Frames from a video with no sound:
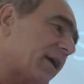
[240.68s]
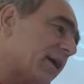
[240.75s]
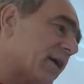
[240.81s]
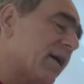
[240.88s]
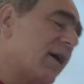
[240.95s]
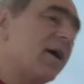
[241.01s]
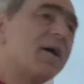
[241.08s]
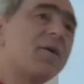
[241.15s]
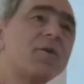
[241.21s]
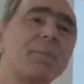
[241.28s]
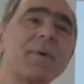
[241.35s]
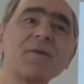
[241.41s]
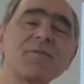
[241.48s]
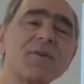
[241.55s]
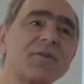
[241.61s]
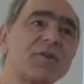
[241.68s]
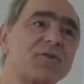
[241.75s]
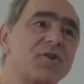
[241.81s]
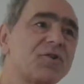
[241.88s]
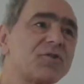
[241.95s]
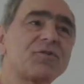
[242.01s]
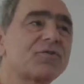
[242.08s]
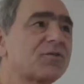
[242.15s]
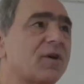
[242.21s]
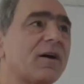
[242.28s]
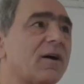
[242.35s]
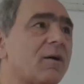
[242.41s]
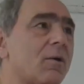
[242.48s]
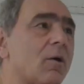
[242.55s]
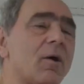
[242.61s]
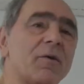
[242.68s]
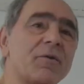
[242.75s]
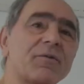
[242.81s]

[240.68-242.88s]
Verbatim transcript: here, the percentage is uh, uh,